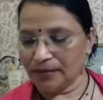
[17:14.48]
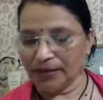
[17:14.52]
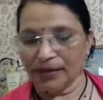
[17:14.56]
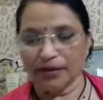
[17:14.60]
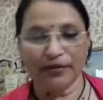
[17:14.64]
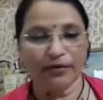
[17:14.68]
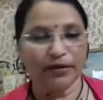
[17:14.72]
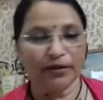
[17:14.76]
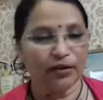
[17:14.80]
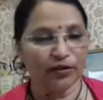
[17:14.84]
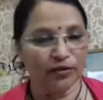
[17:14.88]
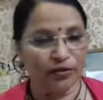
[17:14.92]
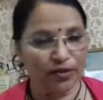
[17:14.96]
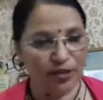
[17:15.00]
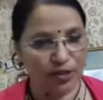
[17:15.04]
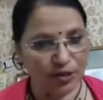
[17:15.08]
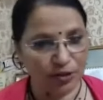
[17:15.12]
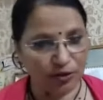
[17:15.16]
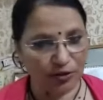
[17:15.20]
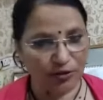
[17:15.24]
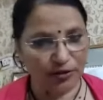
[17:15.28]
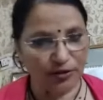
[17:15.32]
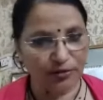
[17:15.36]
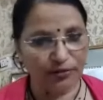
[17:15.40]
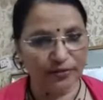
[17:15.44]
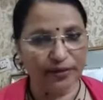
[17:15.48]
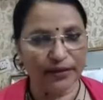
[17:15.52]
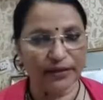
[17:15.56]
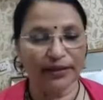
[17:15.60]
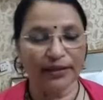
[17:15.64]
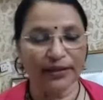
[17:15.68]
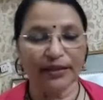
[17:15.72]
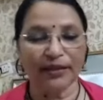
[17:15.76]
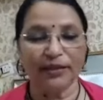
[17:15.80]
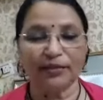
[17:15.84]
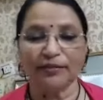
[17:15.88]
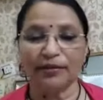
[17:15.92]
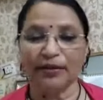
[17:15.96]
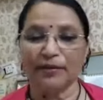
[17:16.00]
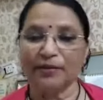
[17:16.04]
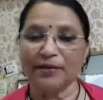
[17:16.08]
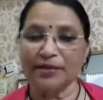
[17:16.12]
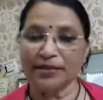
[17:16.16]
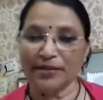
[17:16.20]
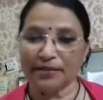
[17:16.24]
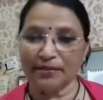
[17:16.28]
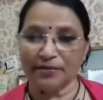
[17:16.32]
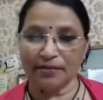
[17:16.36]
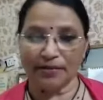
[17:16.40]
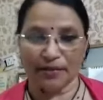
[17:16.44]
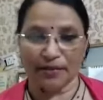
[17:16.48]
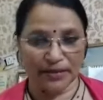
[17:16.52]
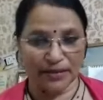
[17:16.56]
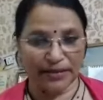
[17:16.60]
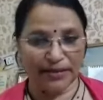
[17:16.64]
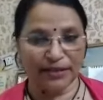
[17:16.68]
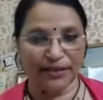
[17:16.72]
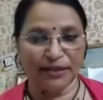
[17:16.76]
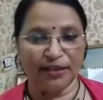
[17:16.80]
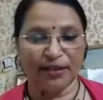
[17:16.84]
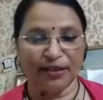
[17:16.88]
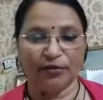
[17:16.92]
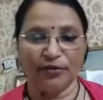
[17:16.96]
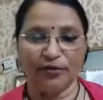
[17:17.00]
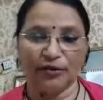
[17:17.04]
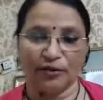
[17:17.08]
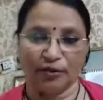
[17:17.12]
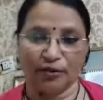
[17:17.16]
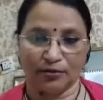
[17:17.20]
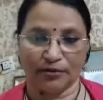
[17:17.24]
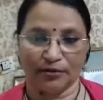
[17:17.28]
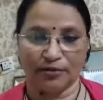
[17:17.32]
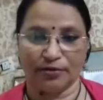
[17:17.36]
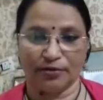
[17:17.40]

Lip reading: You are not sure whether you will be succeeding or not,